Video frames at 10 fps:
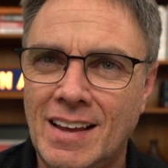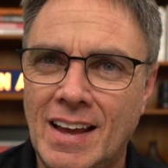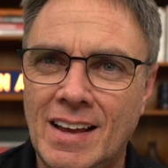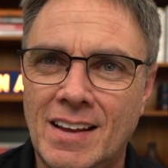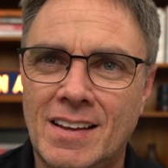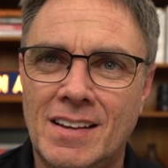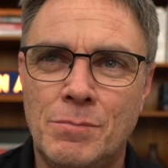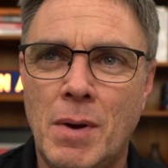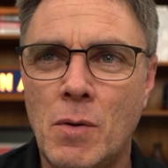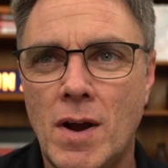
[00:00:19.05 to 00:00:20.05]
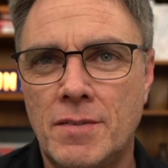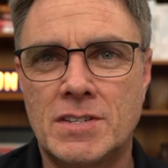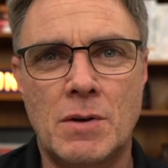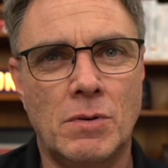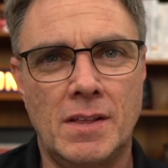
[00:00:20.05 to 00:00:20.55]
And my wife's
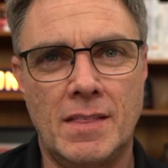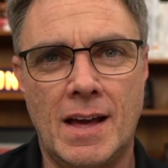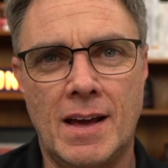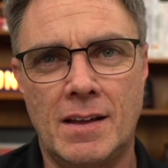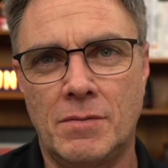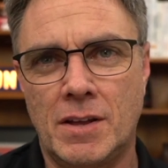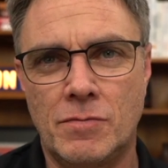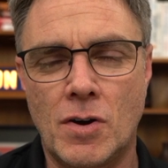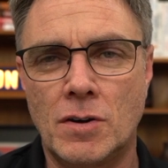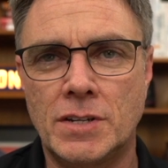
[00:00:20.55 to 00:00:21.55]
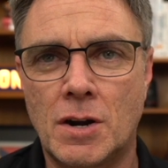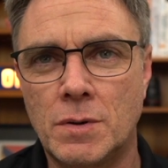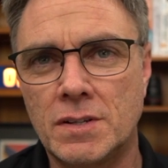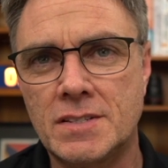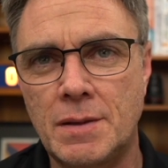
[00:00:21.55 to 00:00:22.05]
not really that involved in our
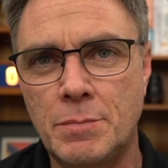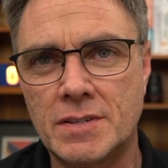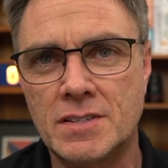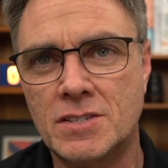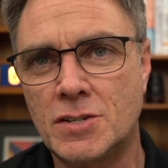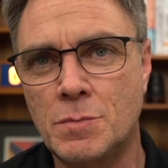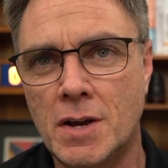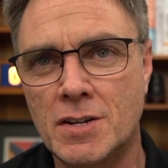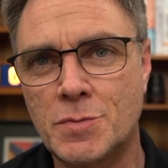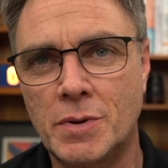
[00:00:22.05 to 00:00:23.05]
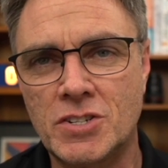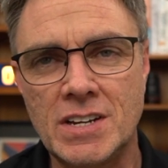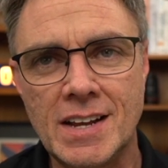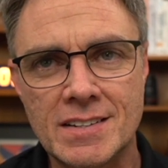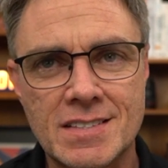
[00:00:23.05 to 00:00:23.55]
real estate business too much, but she
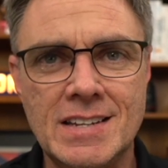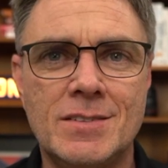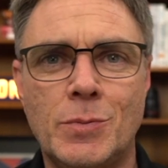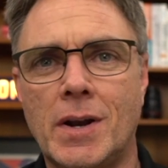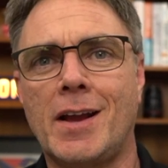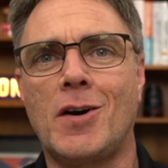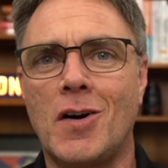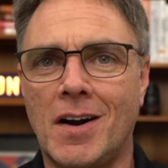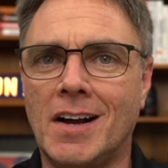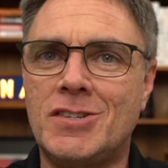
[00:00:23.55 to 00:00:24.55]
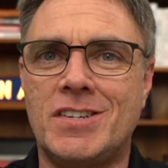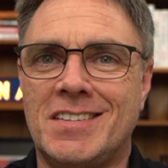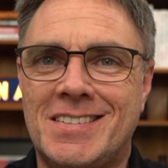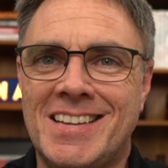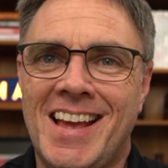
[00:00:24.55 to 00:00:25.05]
gets these what I call hunches.